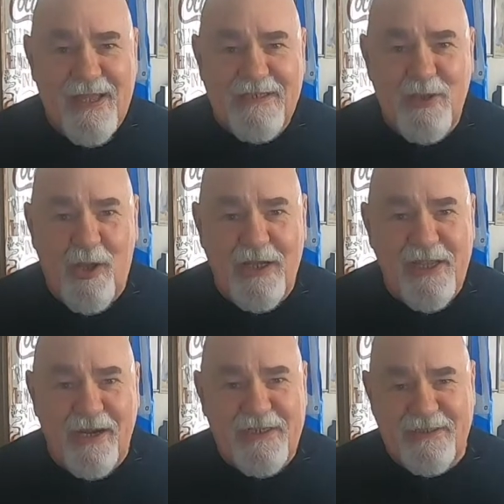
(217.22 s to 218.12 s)
It's all in
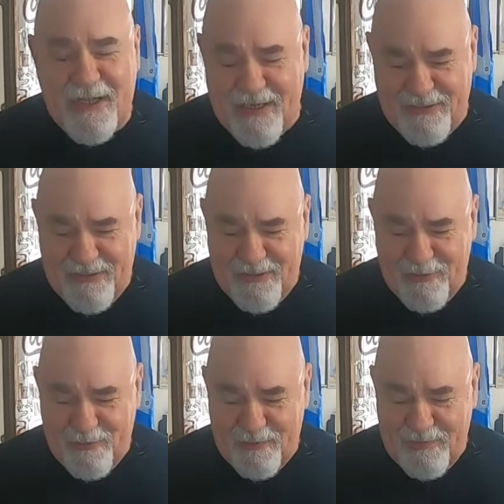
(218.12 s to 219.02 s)
the wrist action, I
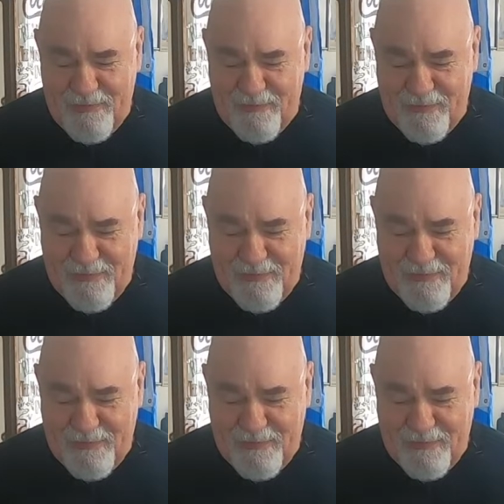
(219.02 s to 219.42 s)
do believe.